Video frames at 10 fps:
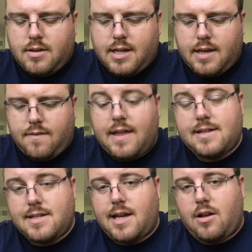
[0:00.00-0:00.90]
If they
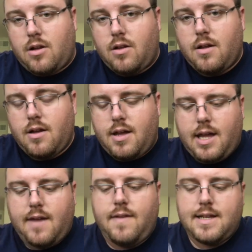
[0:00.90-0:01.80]
sell
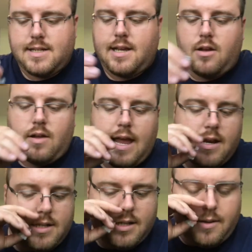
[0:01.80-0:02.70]
Andis